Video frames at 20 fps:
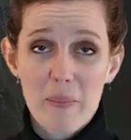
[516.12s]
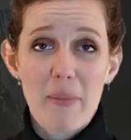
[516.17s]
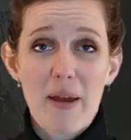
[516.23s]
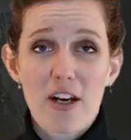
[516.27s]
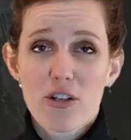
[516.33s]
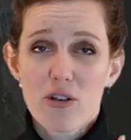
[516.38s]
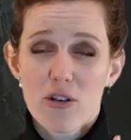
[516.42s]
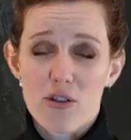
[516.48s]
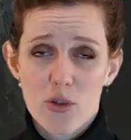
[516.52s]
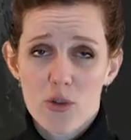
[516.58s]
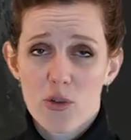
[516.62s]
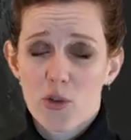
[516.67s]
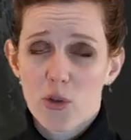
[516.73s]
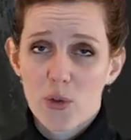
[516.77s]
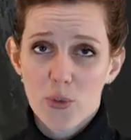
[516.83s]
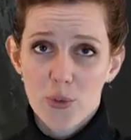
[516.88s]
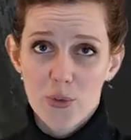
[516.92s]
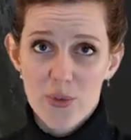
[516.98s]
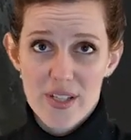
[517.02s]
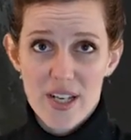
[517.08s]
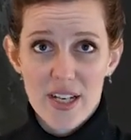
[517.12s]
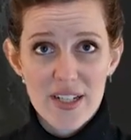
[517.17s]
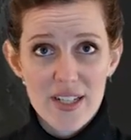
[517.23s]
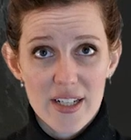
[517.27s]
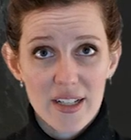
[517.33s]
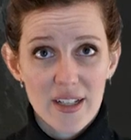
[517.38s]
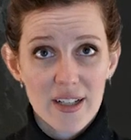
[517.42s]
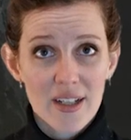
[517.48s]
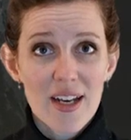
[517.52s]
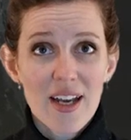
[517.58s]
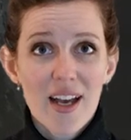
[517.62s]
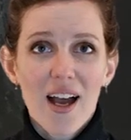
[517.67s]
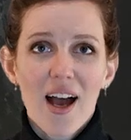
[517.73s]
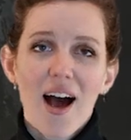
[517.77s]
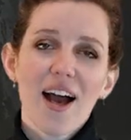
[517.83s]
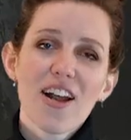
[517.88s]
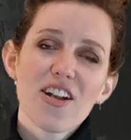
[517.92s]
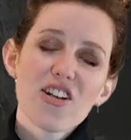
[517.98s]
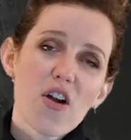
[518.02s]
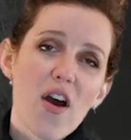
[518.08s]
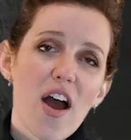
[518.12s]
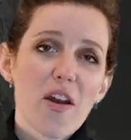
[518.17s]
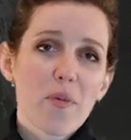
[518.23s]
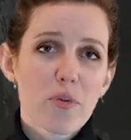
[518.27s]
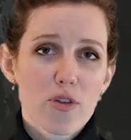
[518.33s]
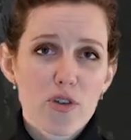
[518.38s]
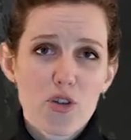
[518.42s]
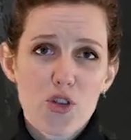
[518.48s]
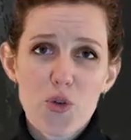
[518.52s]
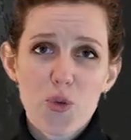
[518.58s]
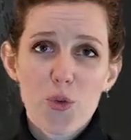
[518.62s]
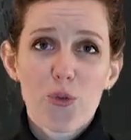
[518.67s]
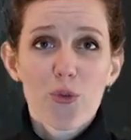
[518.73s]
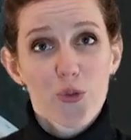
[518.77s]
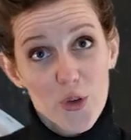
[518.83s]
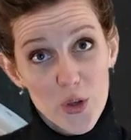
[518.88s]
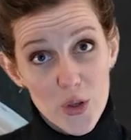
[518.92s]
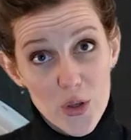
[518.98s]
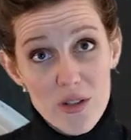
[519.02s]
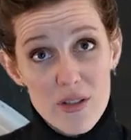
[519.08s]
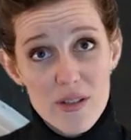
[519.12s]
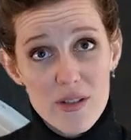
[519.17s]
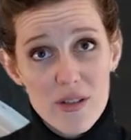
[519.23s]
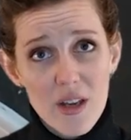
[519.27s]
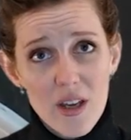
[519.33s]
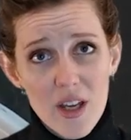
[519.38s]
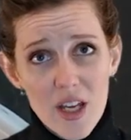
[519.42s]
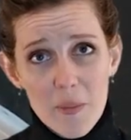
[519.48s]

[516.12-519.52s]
but make sure it's on the cool setting. I tried with the straw first,